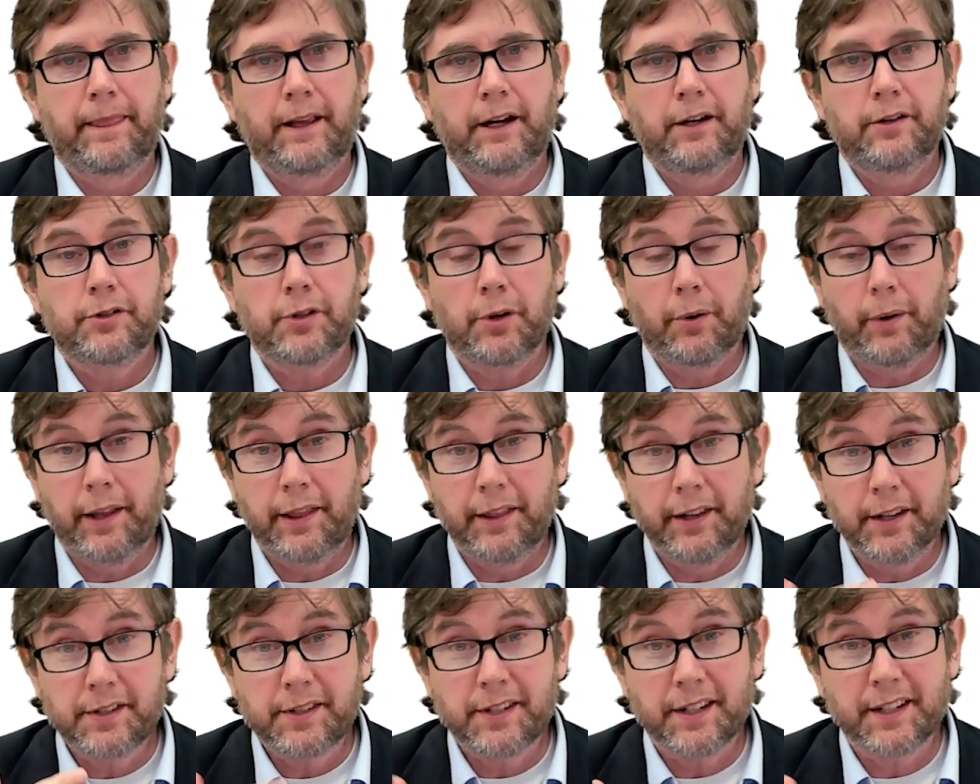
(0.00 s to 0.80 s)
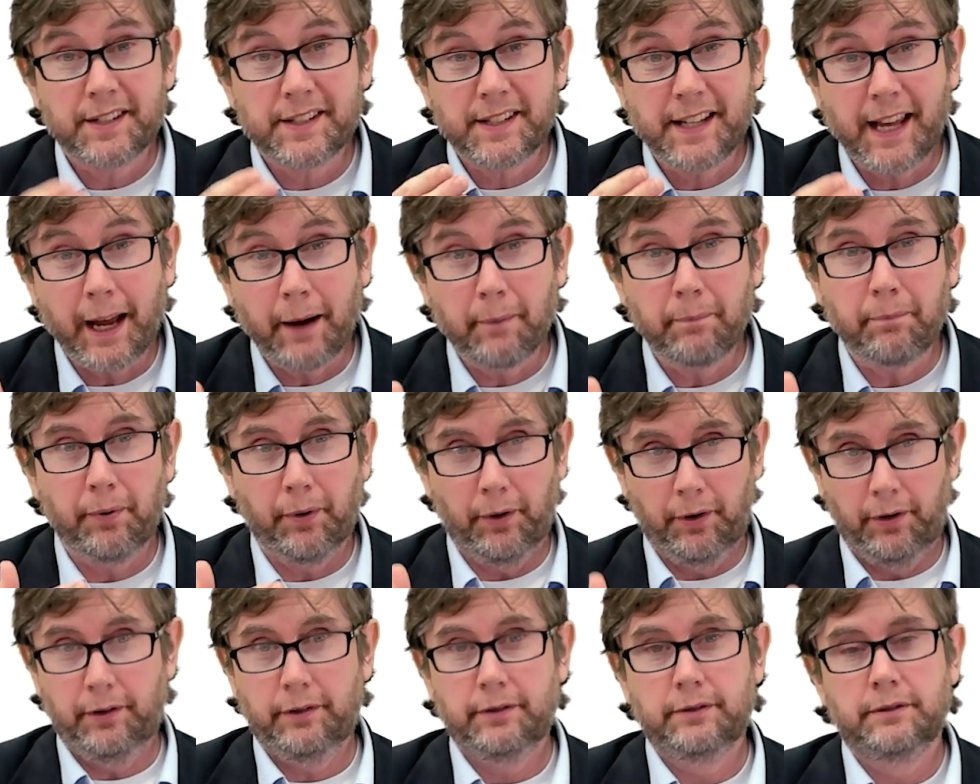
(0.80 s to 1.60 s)
So in this
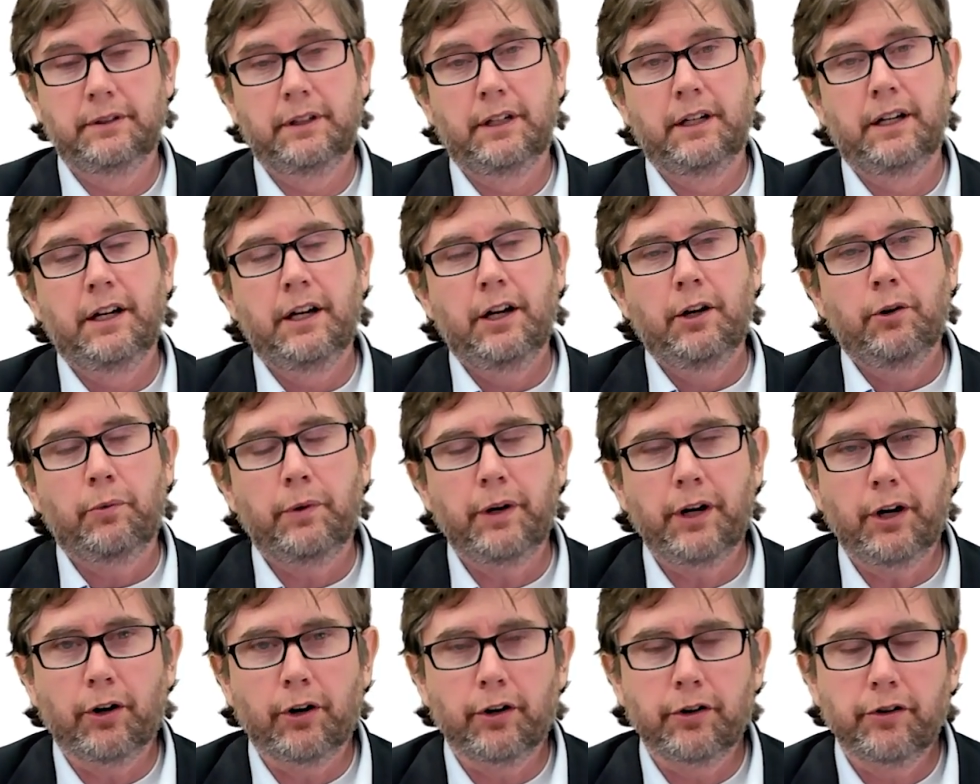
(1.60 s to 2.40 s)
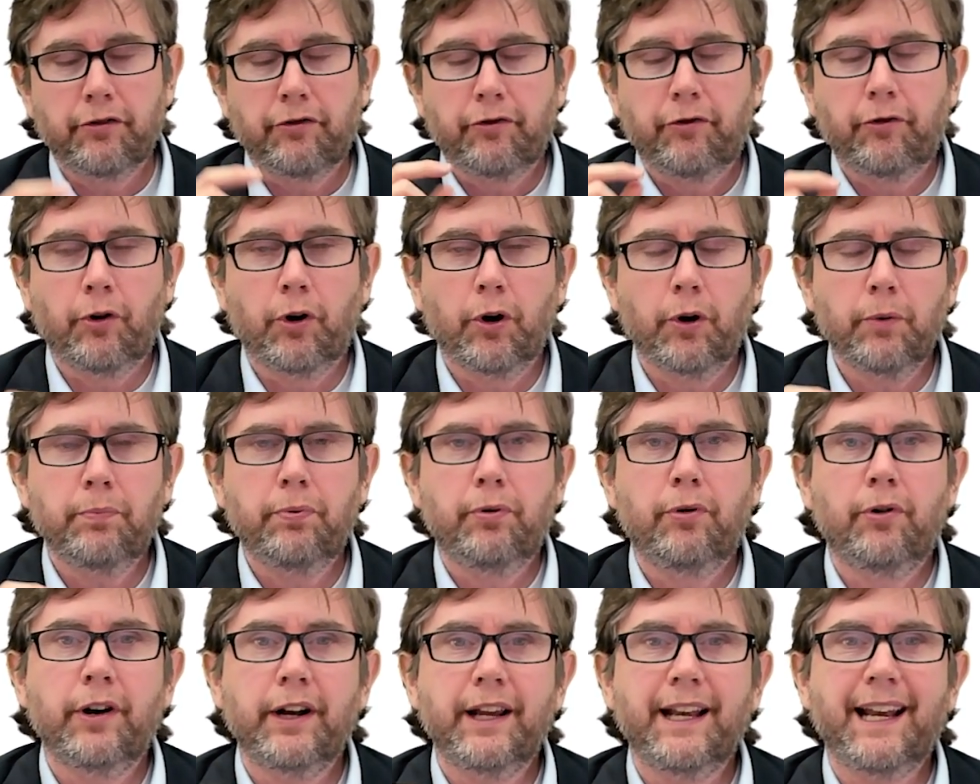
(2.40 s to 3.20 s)
example, we earned
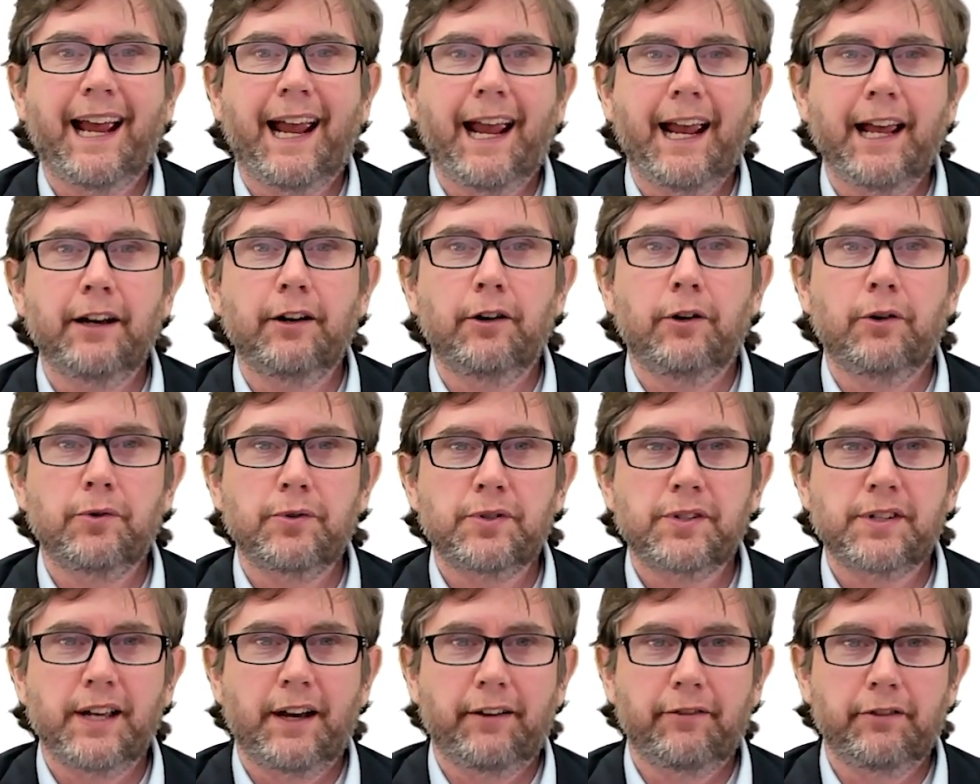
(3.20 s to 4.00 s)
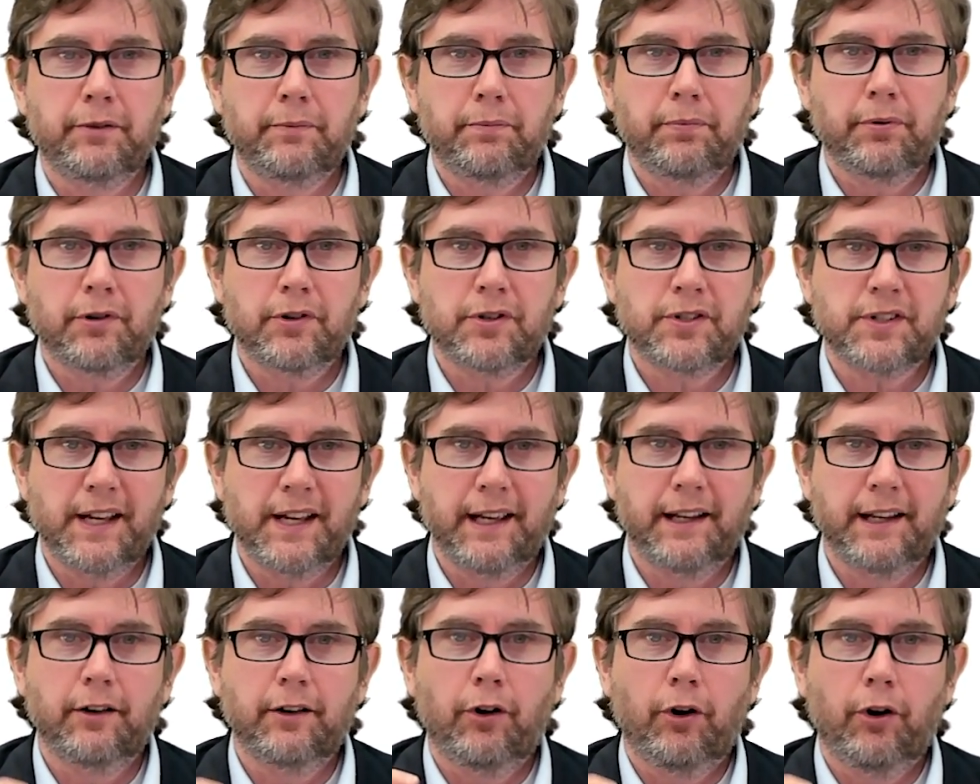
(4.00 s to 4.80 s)

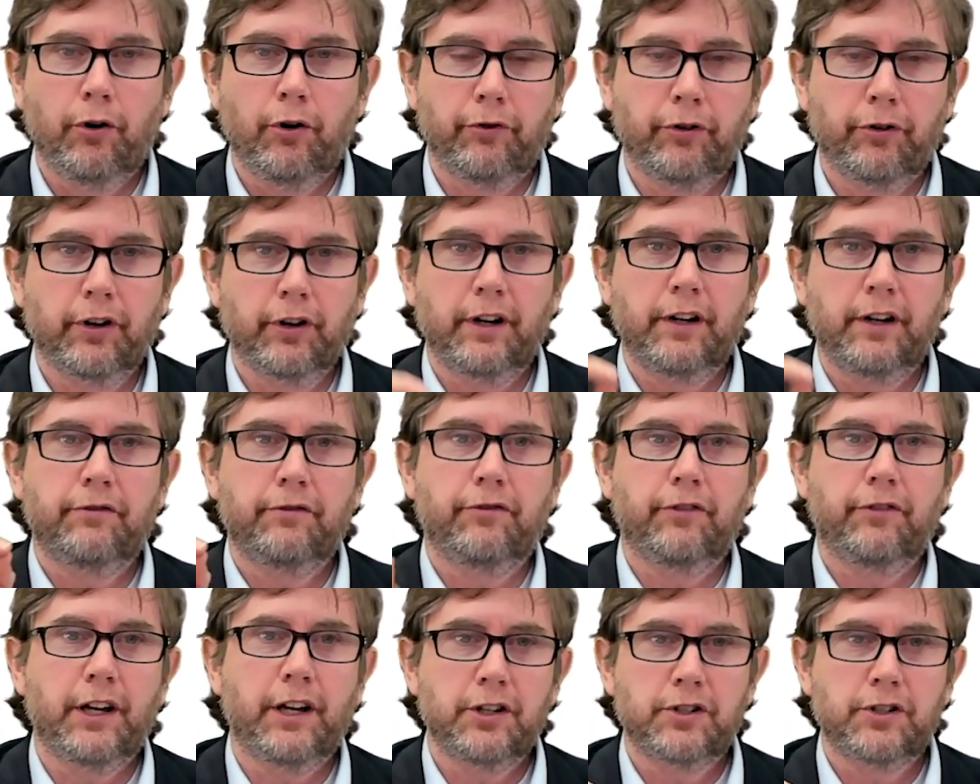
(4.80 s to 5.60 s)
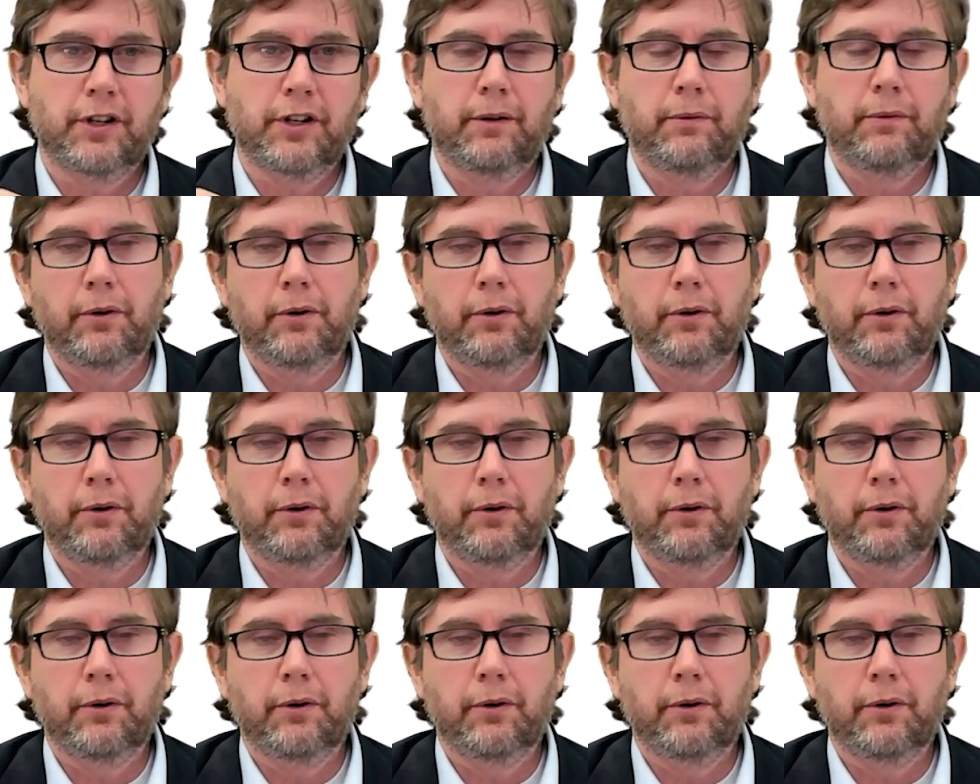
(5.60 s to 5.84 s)
4.807% over inflation.